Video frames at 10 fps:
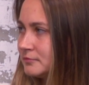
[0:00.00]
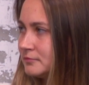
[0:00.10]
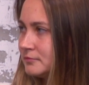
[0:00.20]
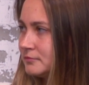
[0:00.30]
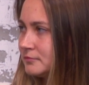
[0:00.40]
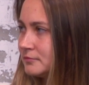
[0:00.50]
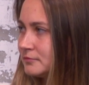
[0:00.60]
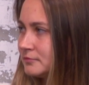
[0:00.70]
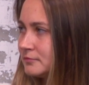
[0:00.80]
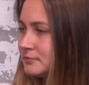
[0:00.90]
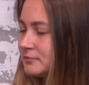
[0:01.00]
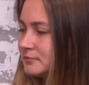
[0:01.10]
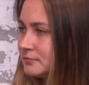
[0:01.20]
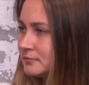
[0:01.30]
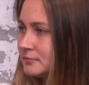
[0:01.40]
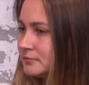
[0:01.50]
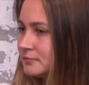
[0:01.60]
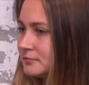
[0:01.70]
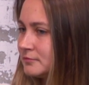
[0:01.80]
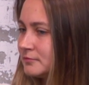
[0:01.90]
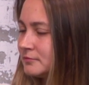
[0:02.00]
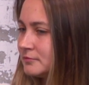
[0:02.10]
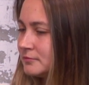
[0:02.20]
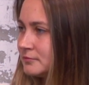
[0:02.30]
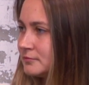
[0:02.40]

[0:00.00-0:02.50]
(not speaking)